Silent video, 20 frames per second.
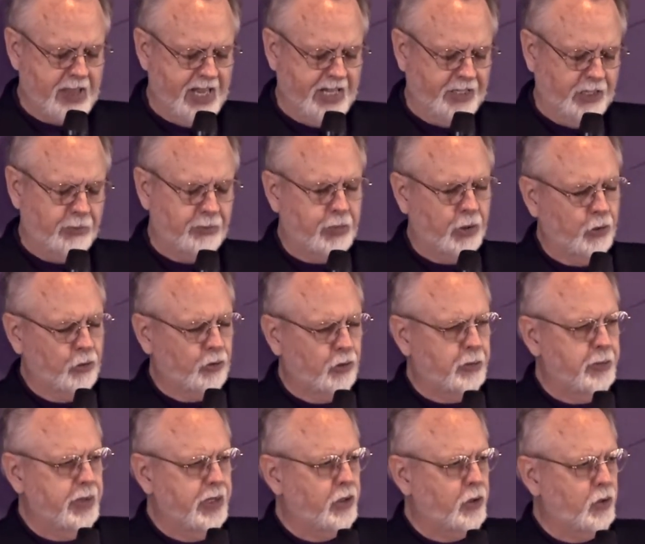and then
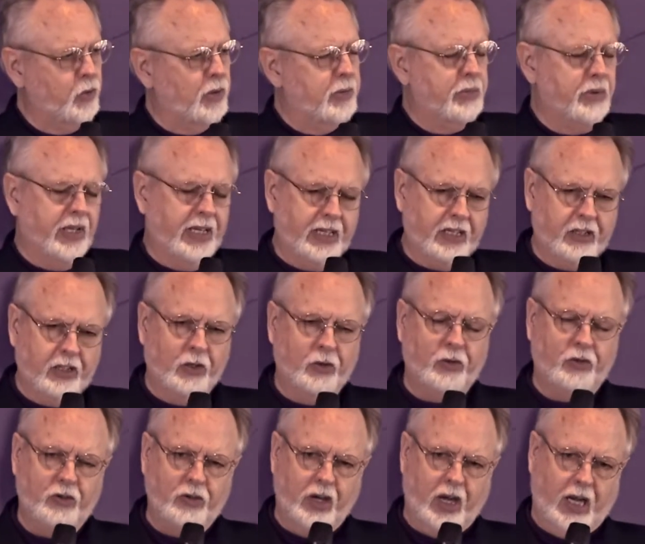posted me to a
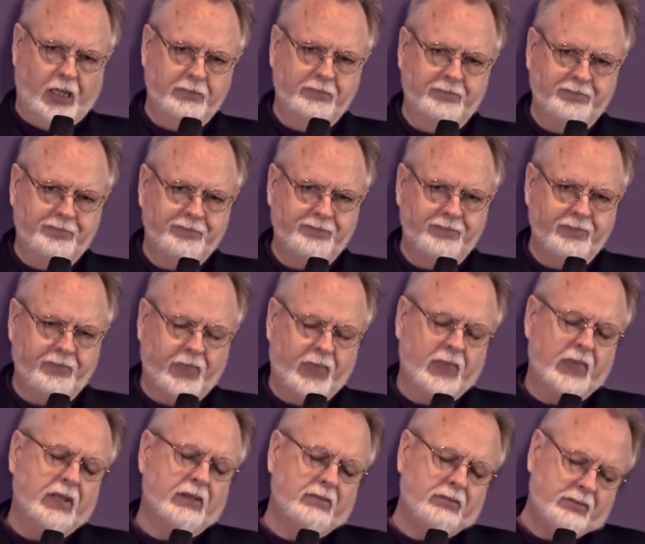plainclothes job
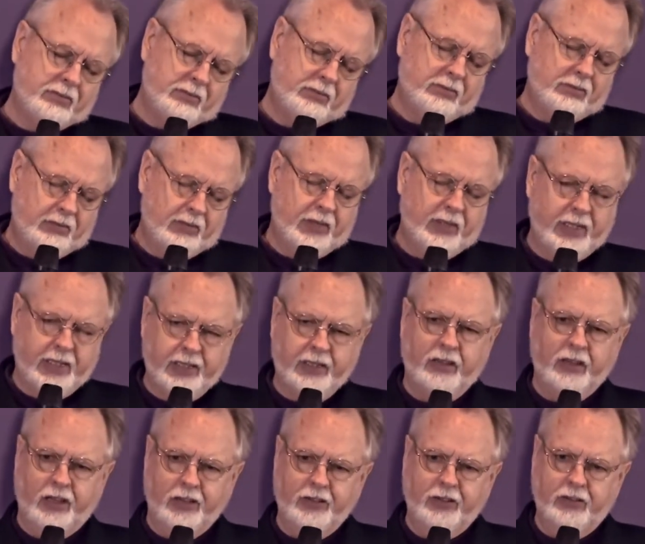in
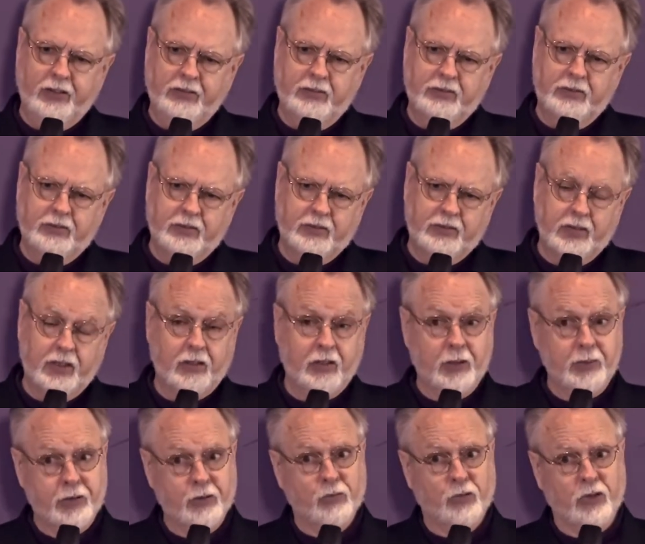London. It
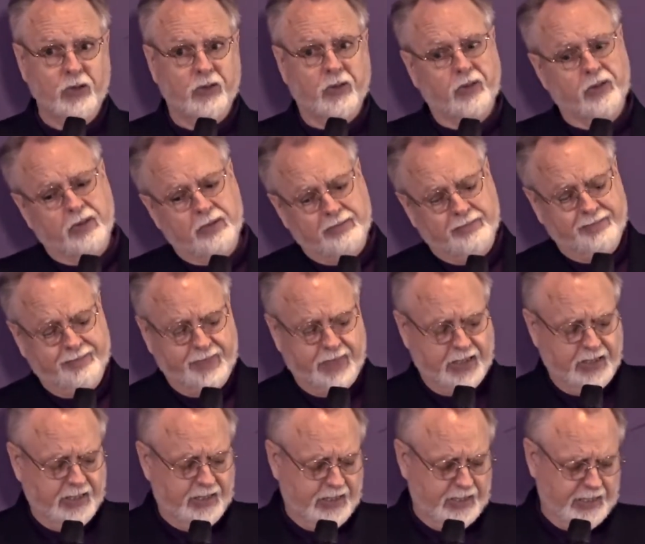could have been worse.
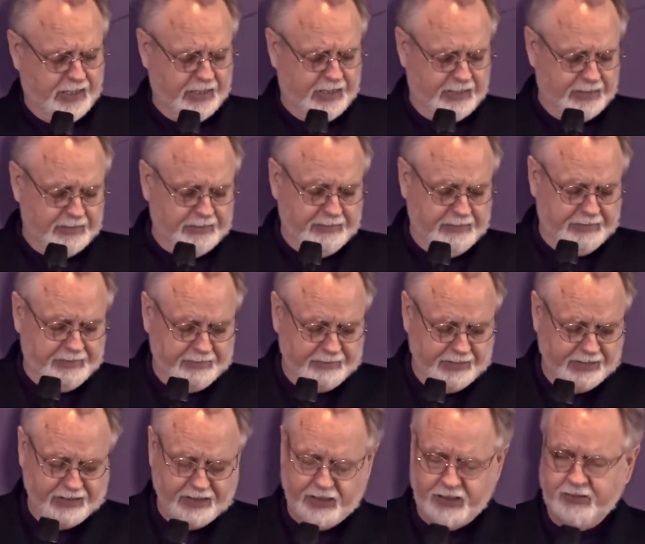
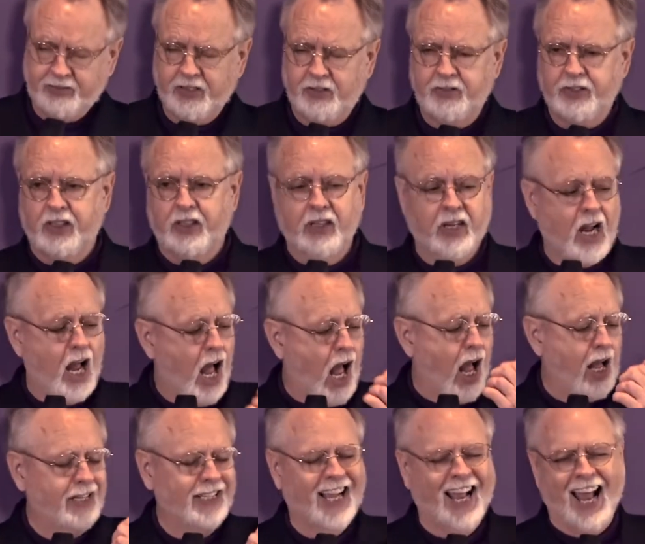I felt like
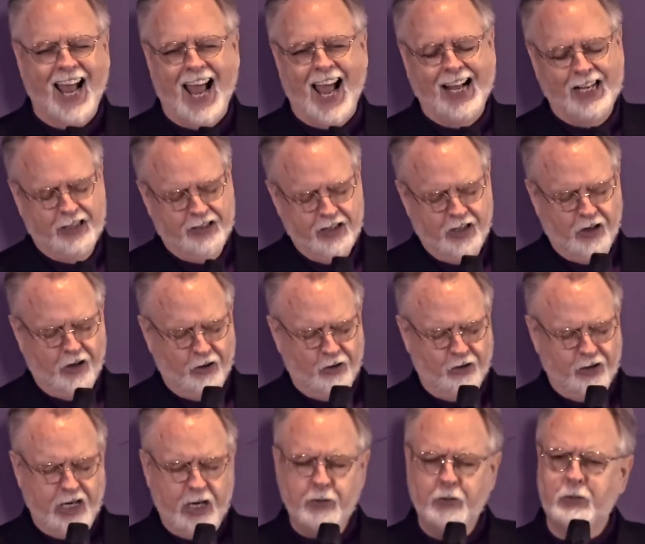
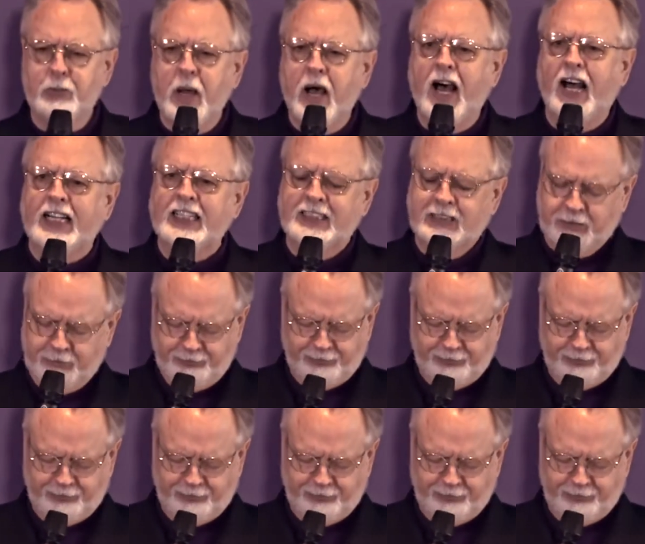James Bond.